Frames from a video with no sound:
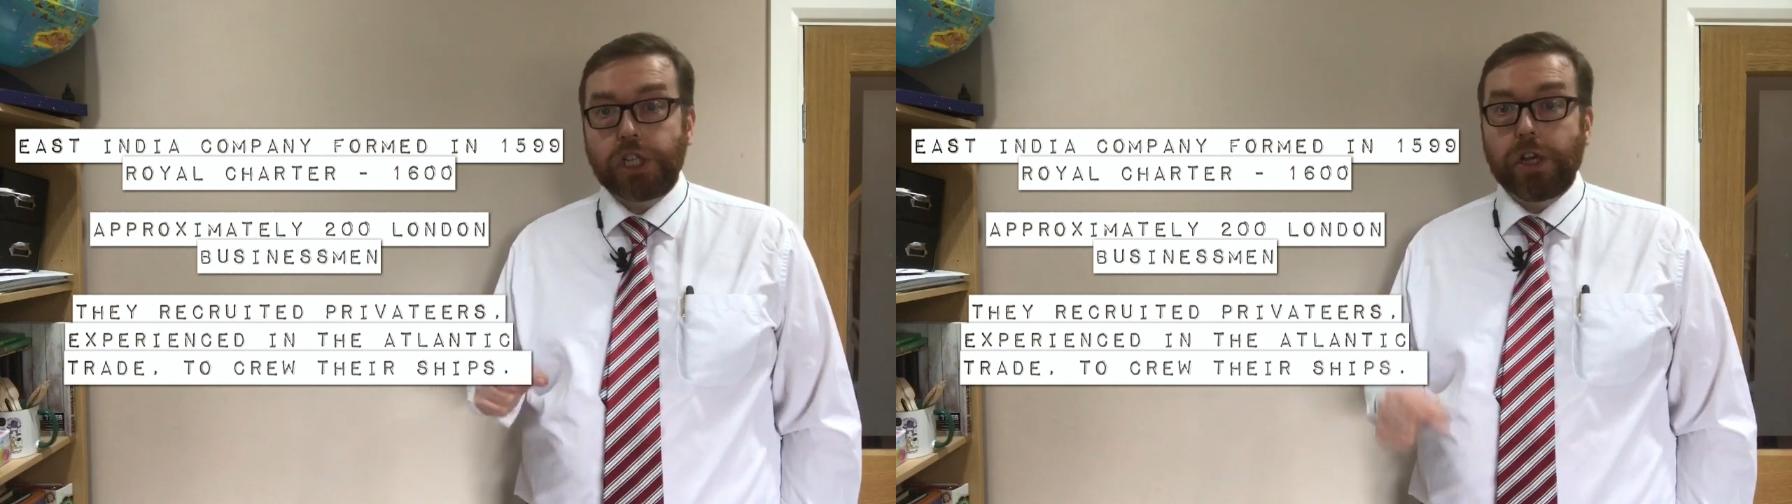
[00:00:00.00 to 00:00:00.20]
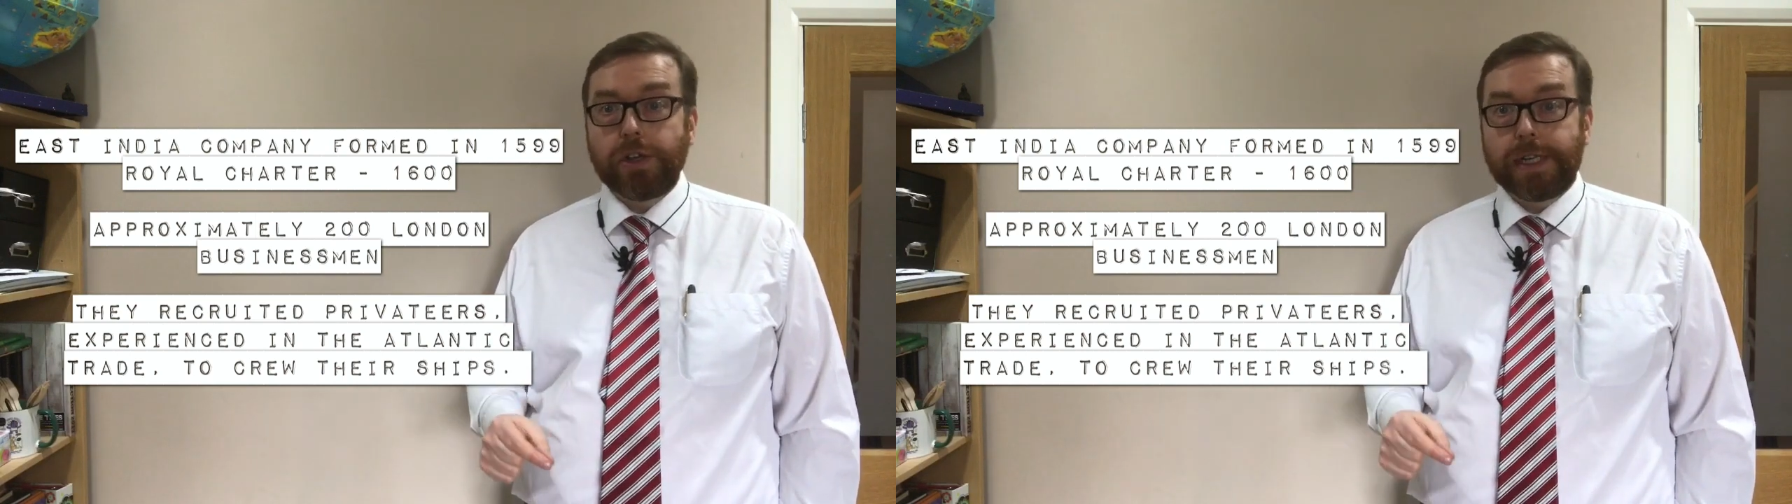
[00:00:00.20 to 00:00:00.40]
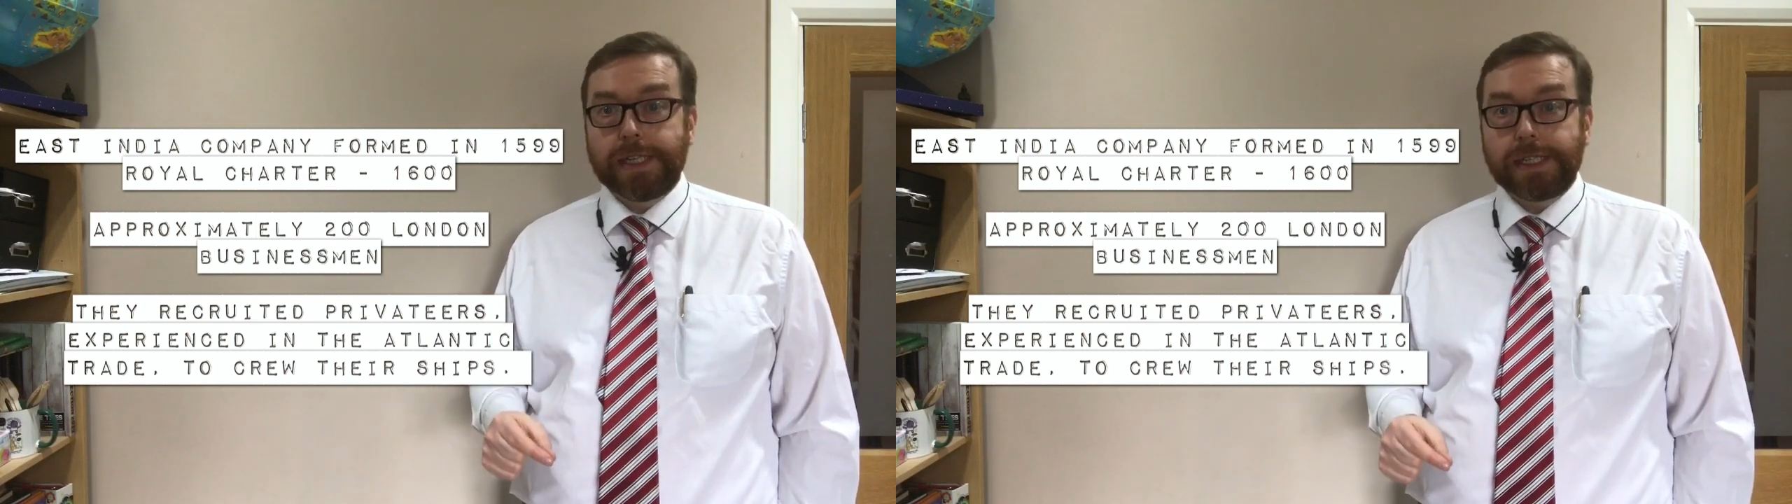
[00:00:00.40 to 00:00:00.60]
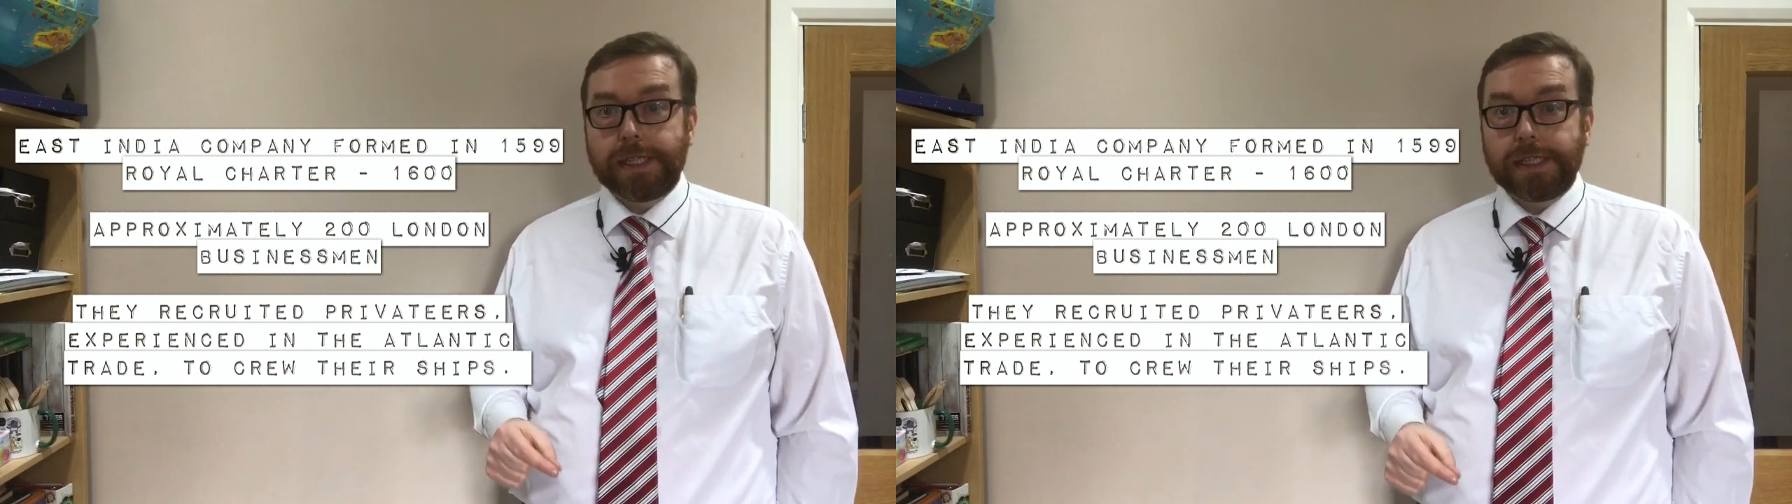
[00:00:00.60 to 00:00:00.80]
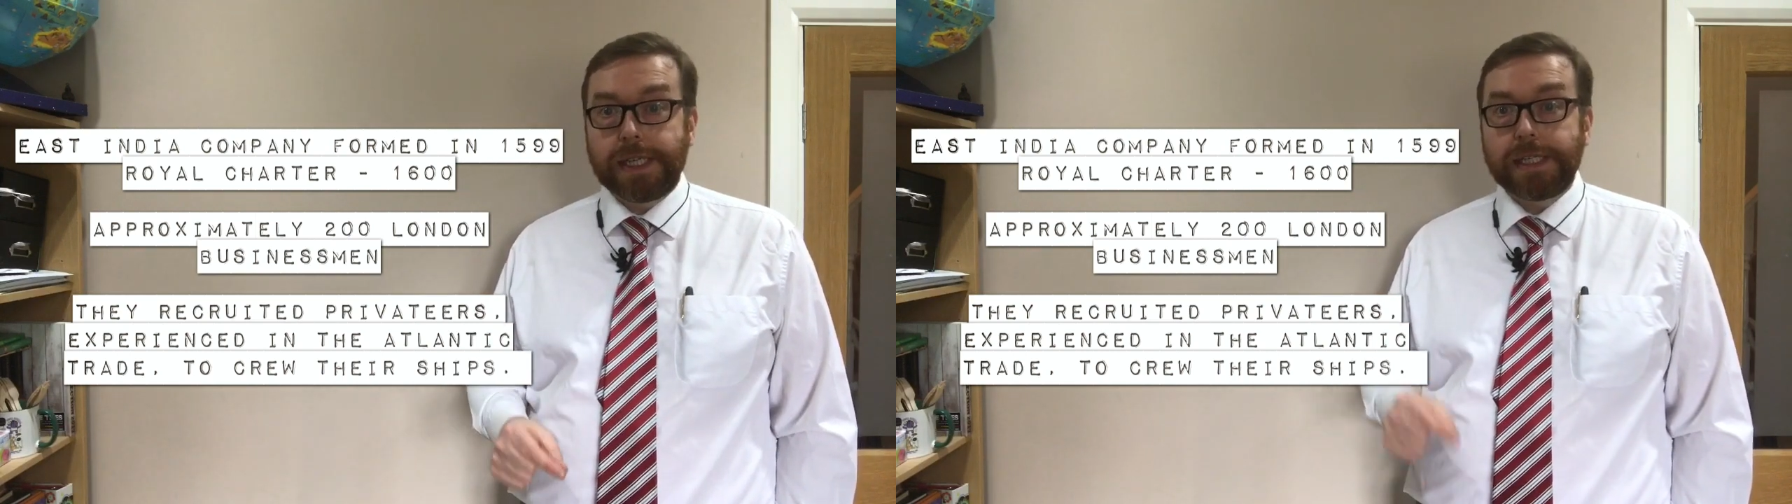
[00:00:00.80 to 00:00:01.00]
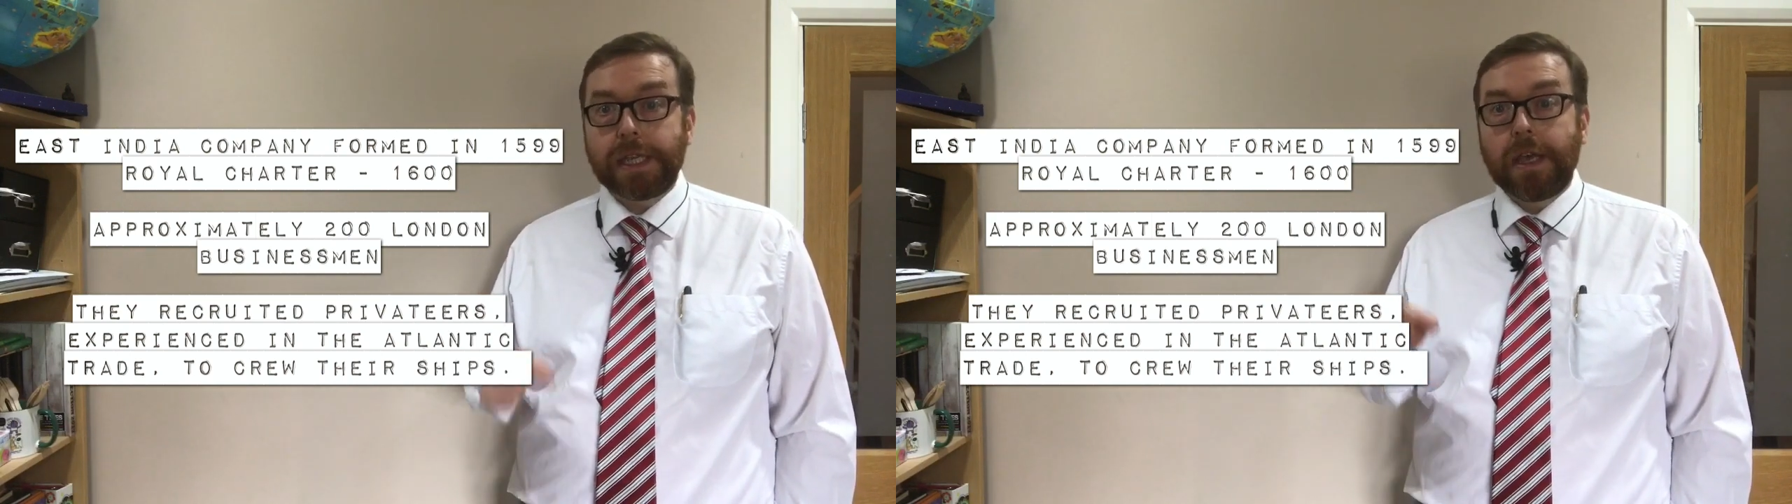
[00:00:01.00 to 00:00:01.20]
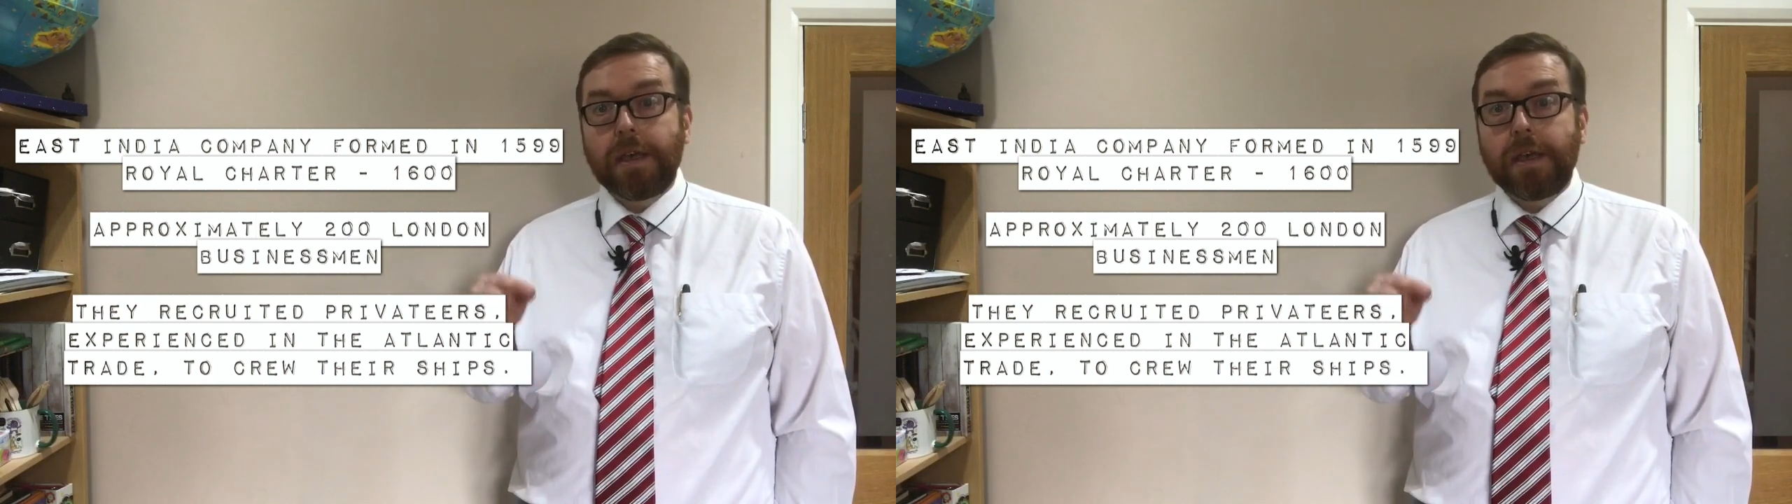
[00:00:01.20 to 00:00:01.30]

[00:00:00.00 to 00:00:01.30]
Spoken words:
long distances